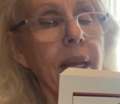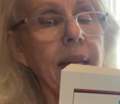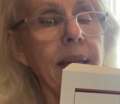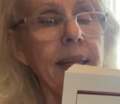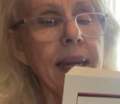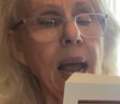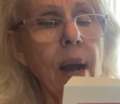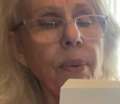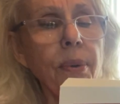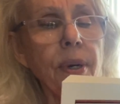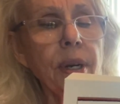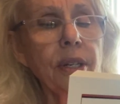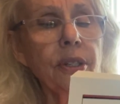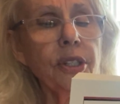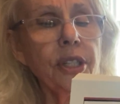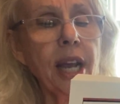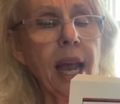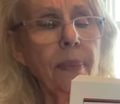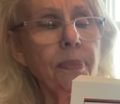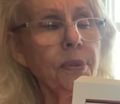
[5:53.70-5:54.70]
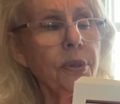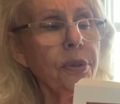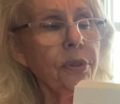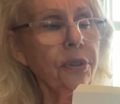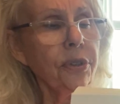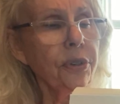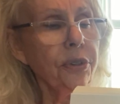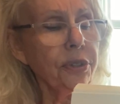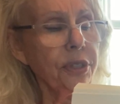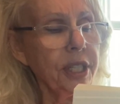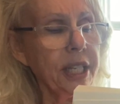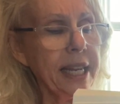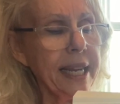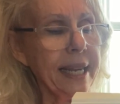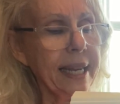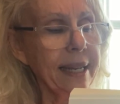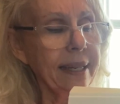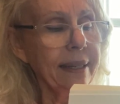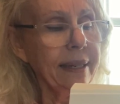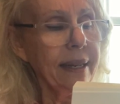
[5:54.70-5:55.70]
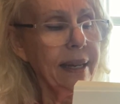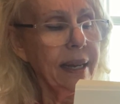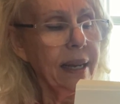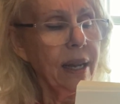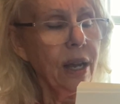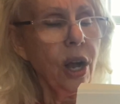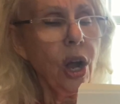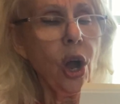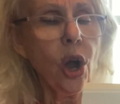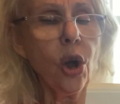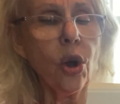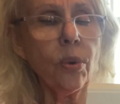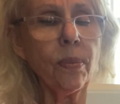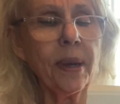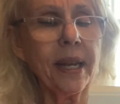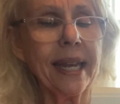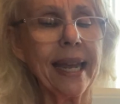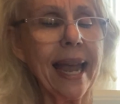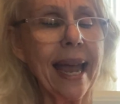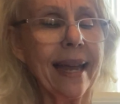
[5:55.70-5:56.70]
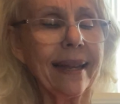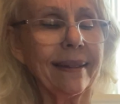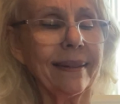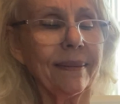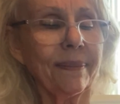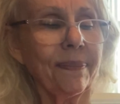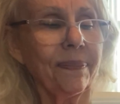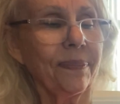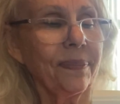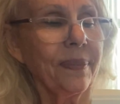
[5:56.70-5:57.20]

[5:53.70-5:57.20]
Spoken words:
Now we're on chapter 13, Home Again.